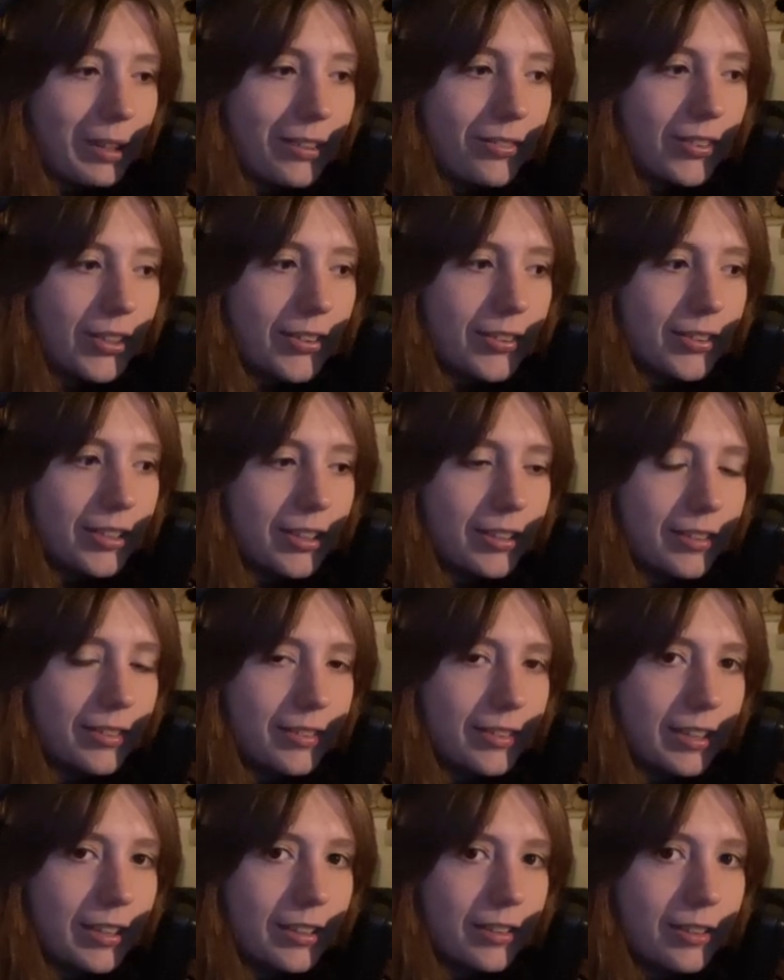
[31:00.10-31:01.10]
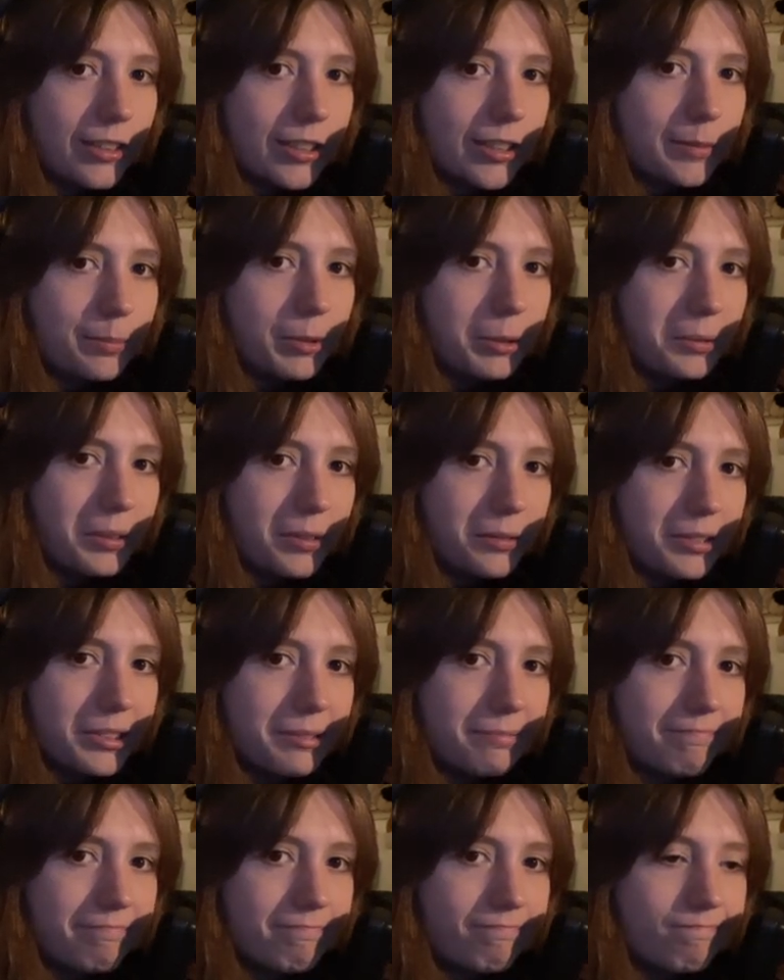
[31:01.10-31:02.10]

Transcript: and I'm exhausted. It's 10 o'clock, but whatever.